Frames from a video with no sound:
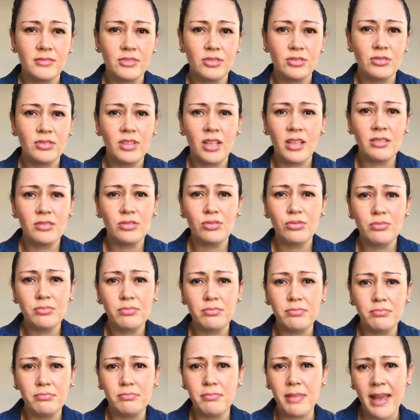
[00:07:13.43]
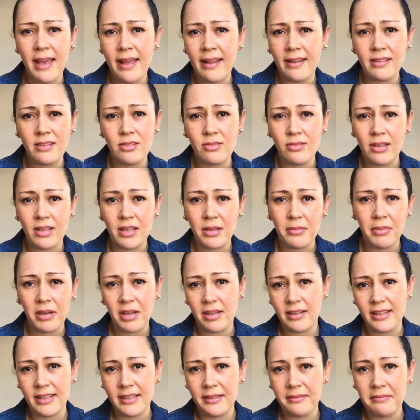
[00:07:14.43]
to not do bad to
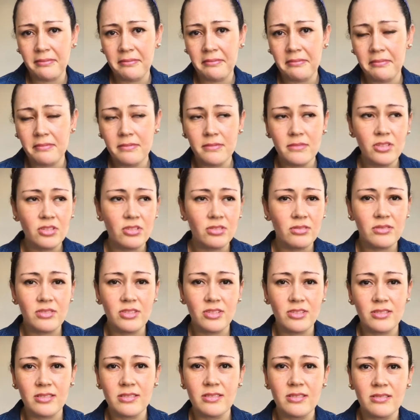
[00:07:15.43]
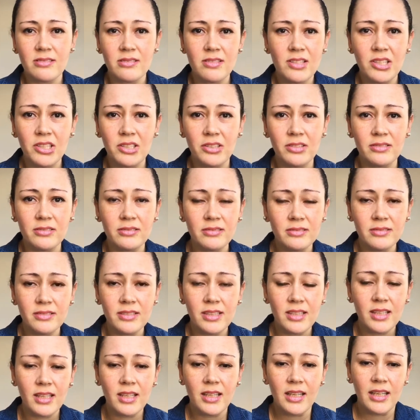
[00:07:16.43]
anybody, to just, you know,
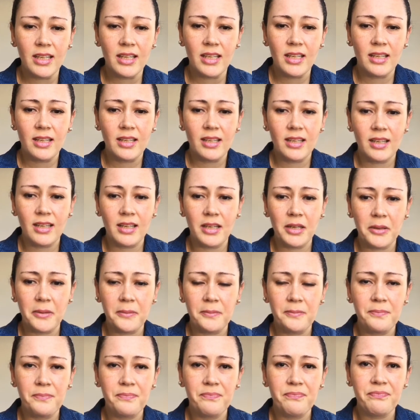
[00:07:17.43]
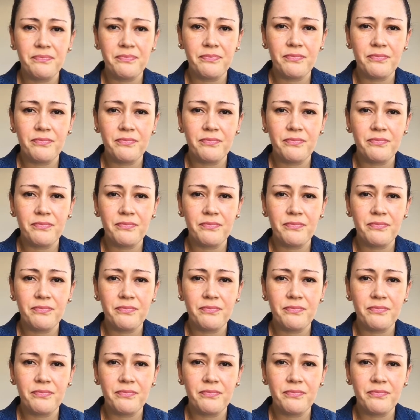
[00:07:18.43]
um,